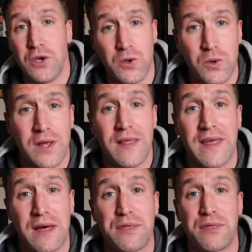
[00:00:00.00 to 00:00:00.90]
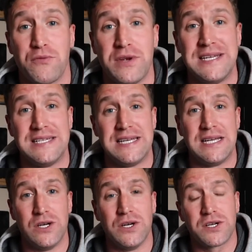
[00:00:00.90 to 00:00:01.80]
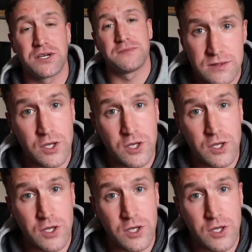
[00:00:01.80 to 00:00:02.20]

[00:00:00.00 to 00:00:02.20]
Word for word: you that 3D look.